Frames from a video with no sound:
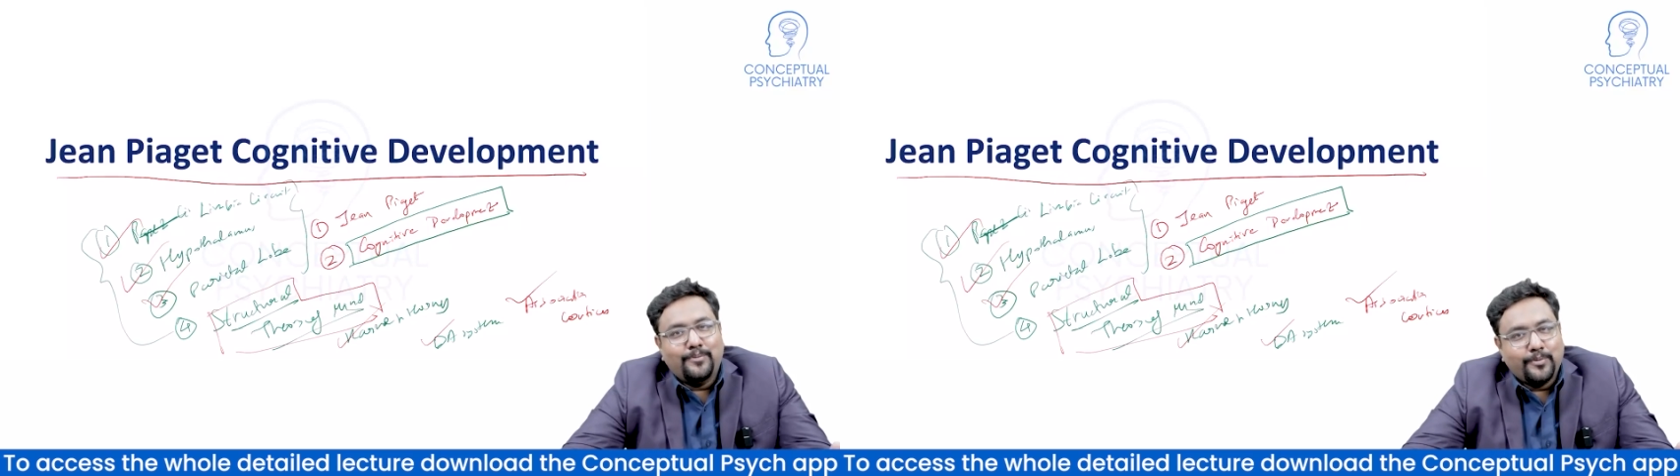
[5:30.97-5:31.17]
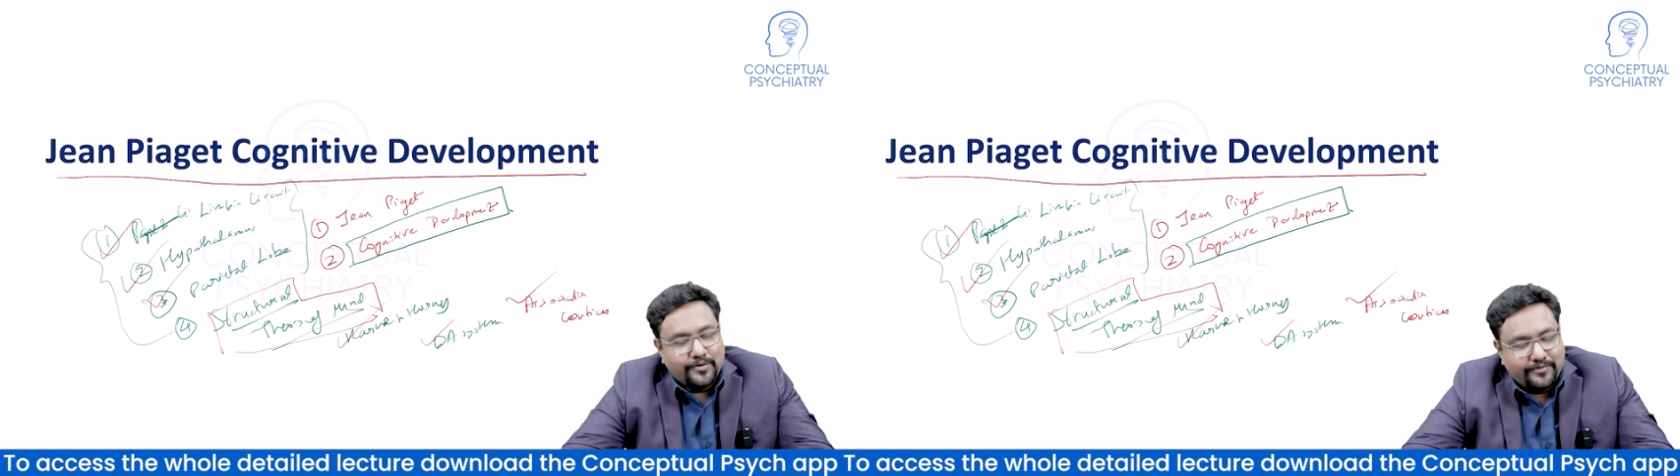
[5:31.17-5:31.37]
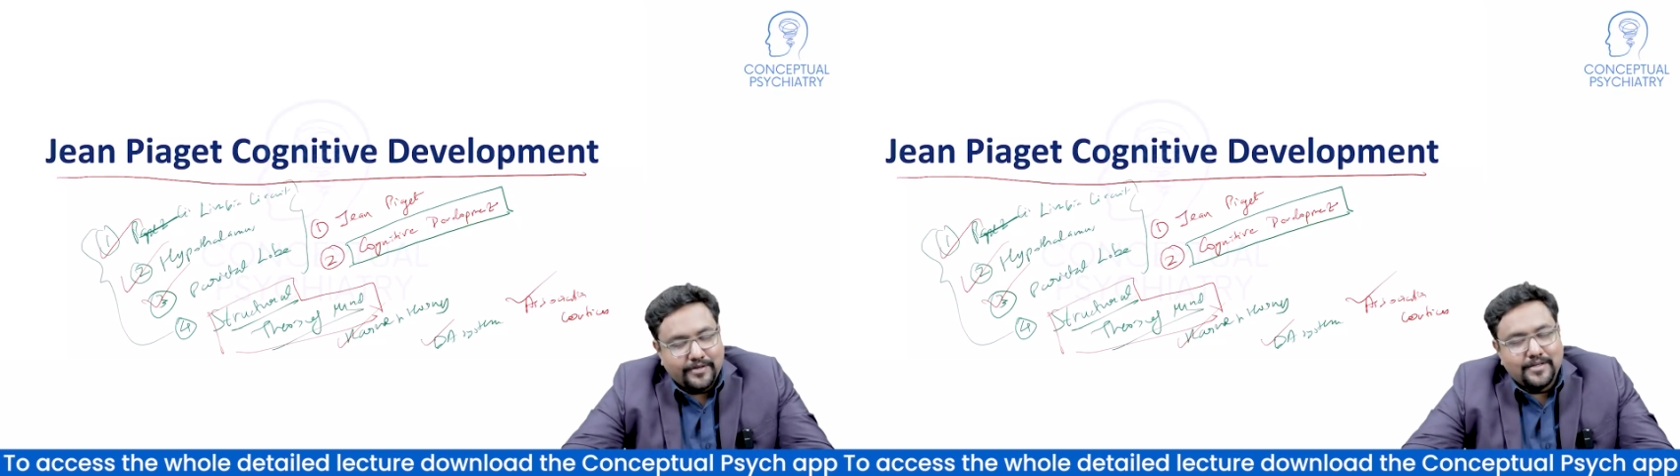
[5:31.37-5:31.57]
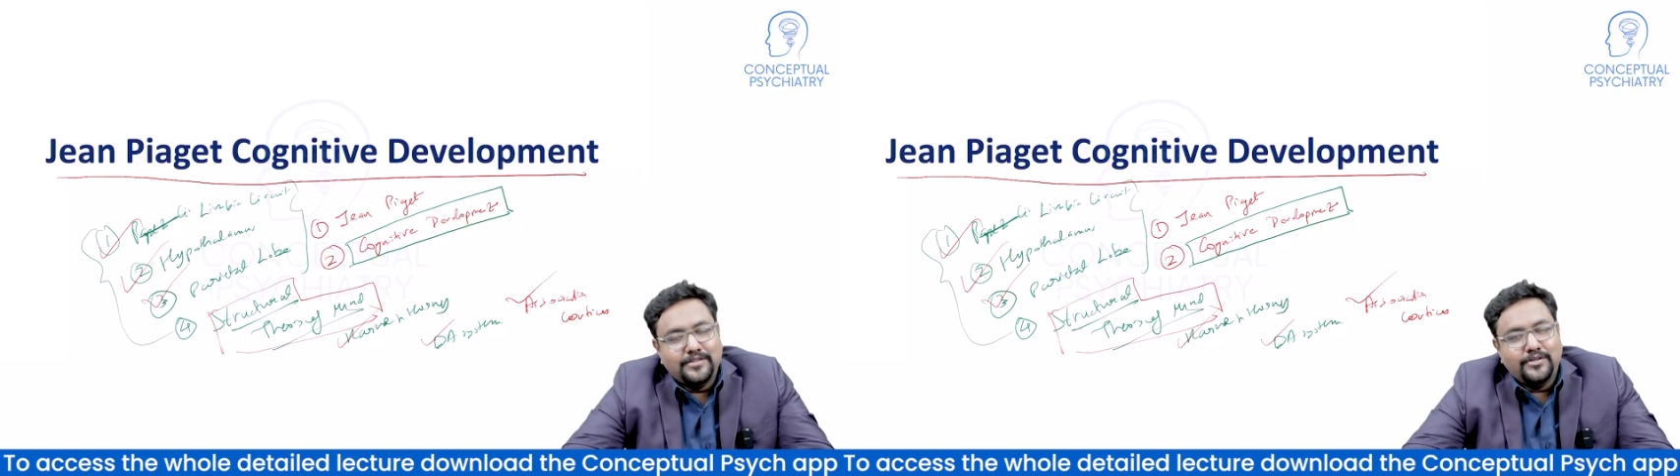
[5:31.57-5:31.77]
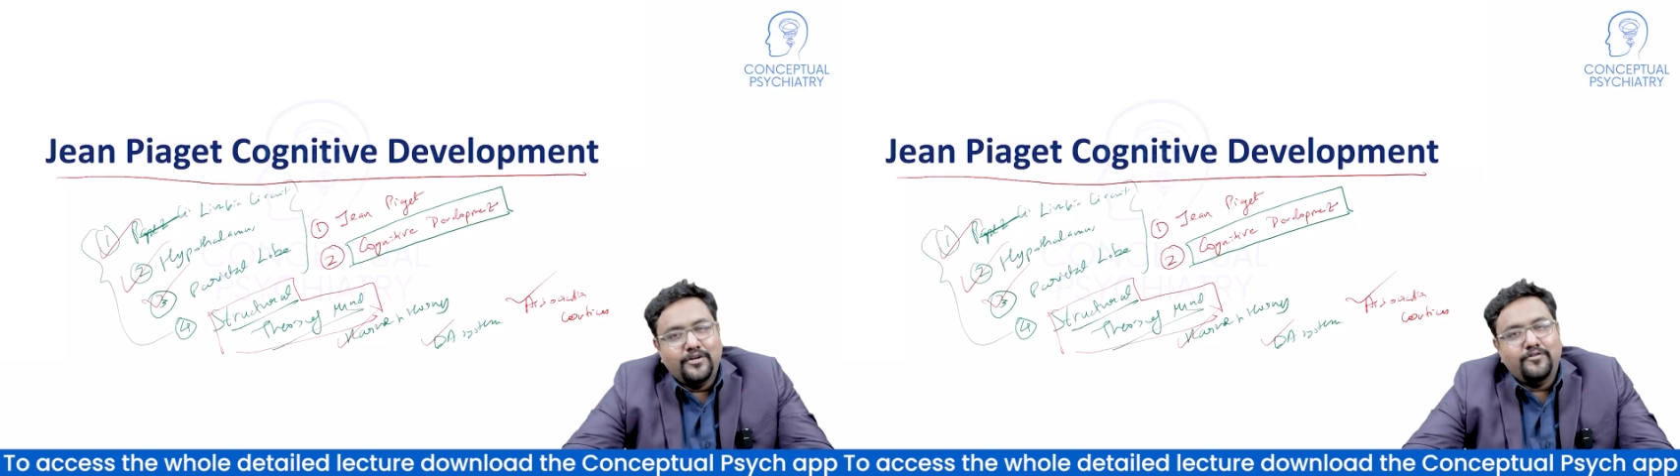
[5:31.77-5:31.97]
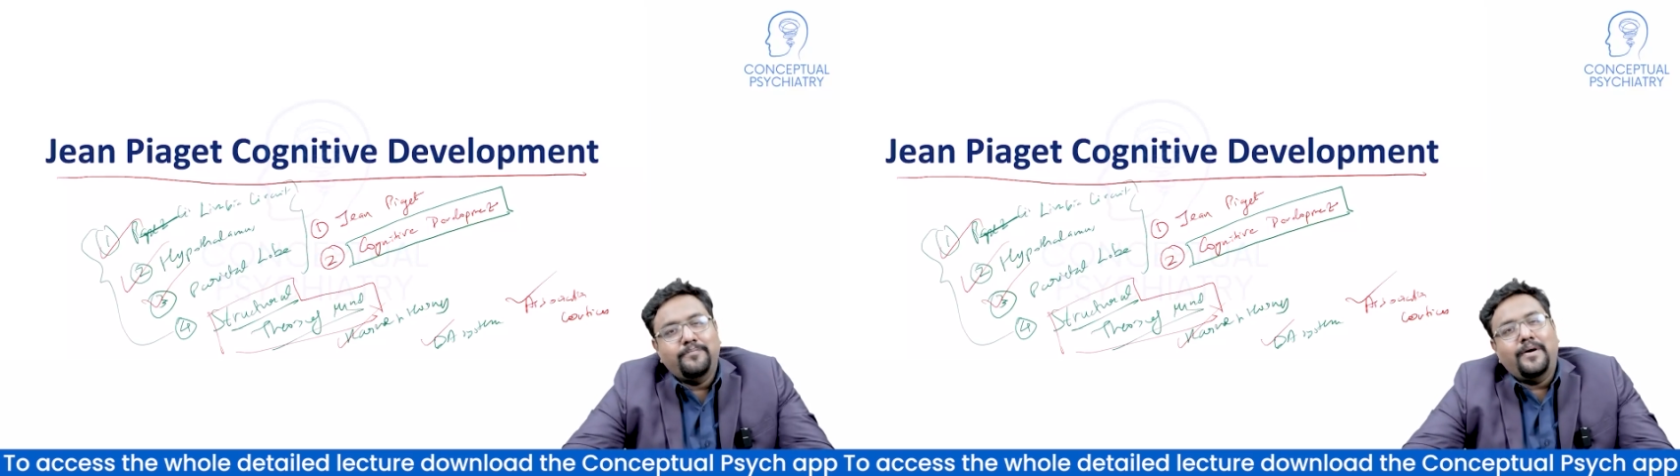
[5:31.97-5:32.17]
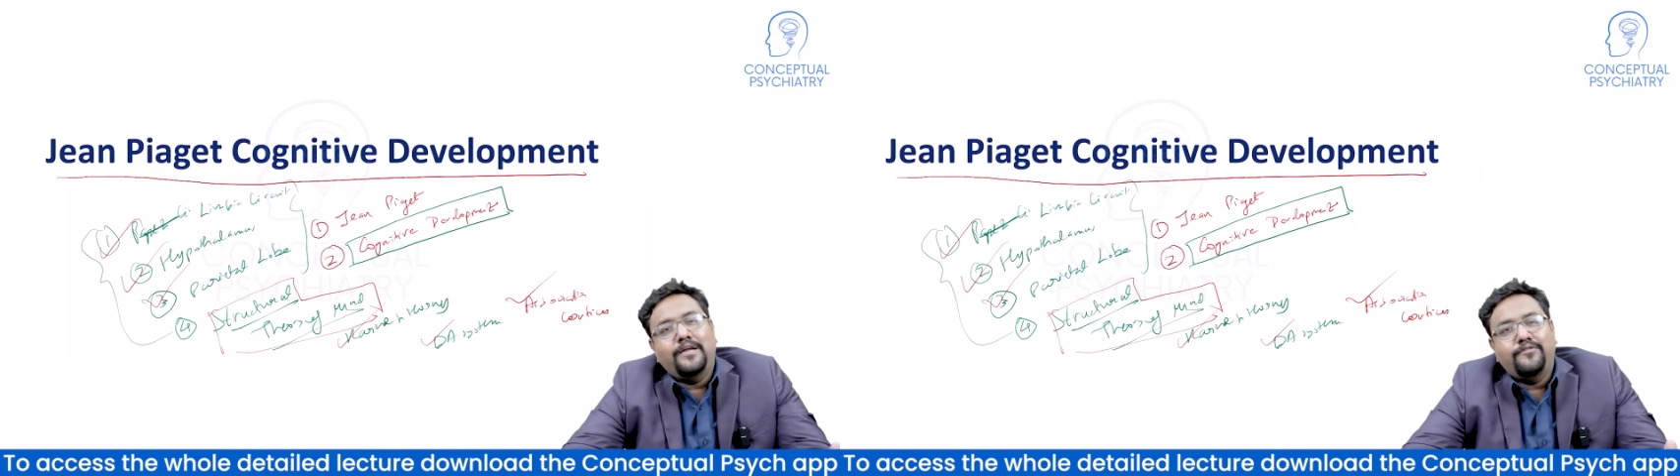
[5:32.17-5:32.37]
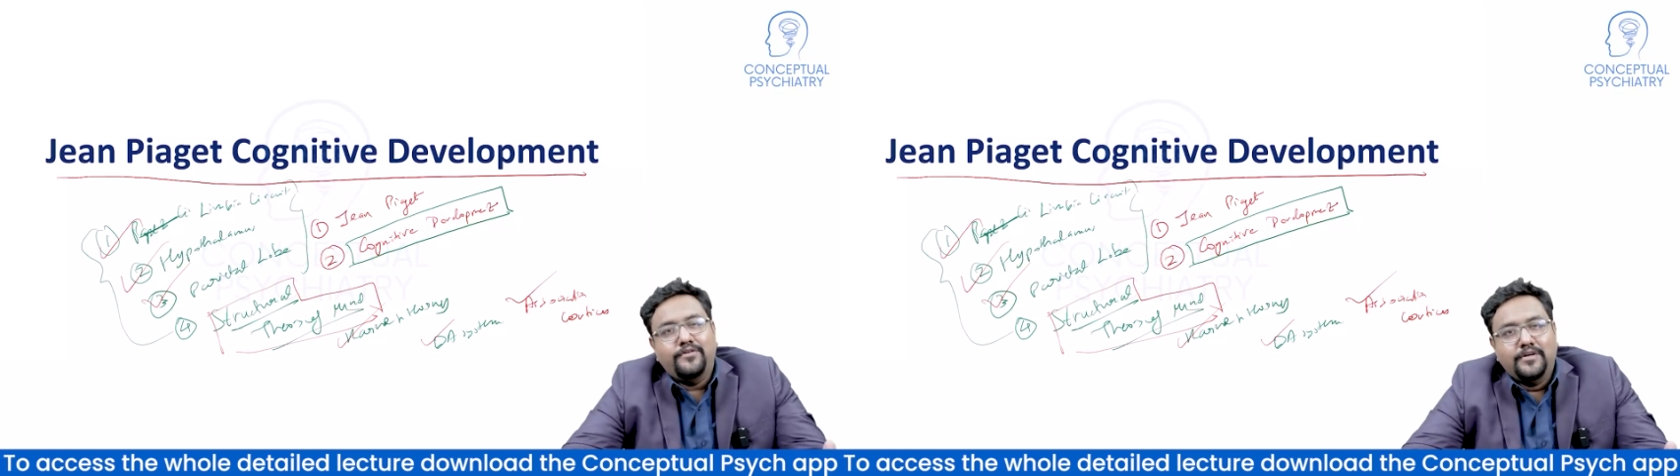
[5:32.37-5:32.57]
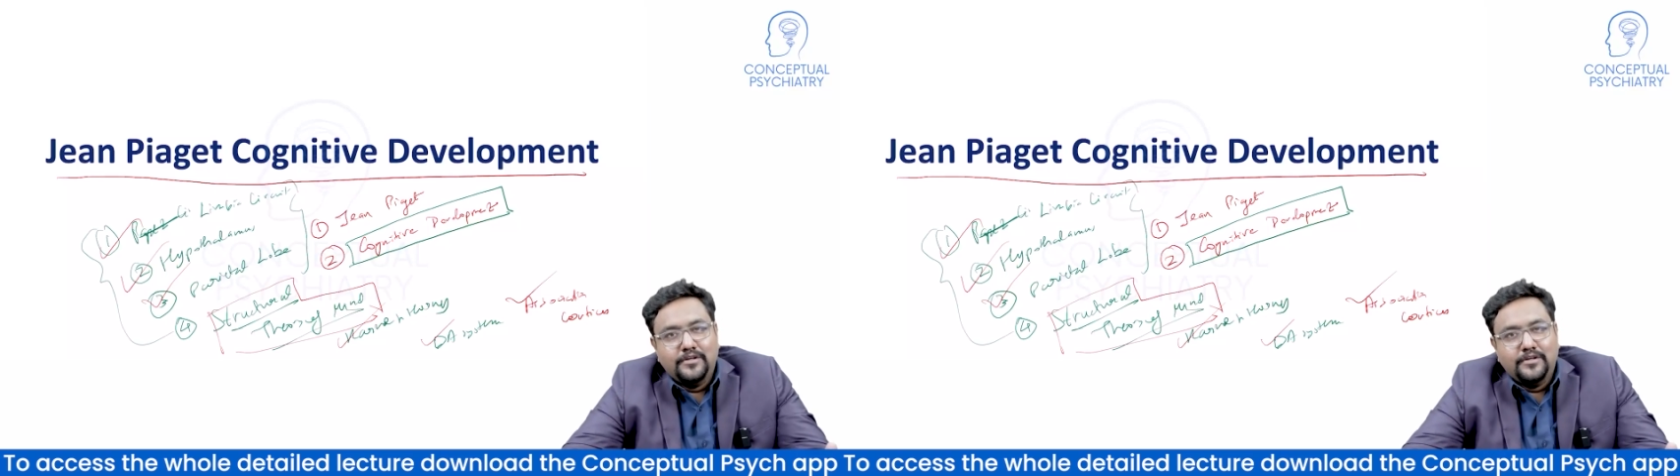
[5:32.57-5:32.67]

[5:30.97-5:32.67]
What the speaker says: topographical theory of mind,